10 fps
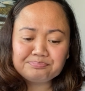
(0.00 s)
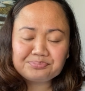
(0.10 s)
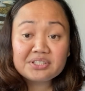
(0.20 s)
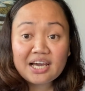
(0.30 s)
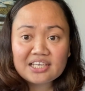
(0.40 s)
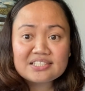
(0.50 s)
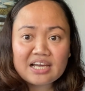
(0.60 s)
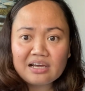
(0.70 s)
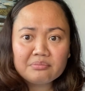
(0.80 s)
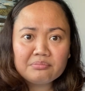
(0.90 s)
guys,
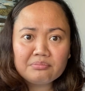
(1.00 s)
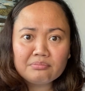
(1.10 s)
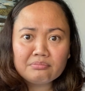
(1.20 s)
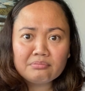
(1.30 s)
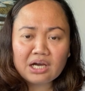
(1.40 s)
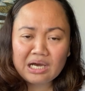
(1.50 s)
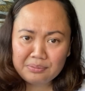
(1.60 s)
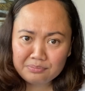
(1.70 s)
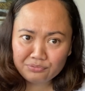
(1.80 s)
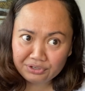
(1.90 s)
I'm
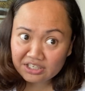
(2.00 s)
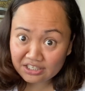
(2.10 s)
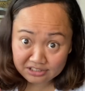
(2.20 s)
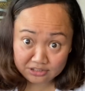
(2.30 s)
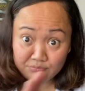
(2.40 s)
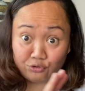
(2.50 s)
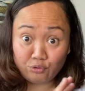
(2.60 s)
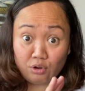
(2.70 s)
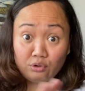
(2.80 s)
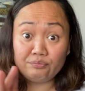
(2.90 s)
reading this for
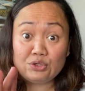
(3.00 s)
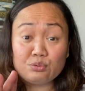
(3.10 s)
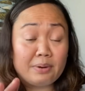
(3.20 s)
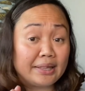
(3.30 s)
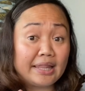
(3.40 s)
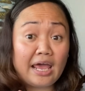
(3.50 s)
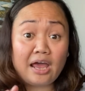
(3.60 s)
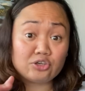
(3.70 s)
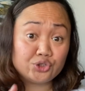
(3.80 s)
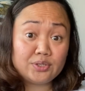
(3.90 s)
all of you, but
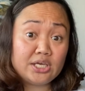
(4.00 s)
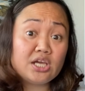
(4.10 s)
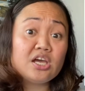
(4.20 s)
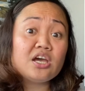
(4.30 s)
actually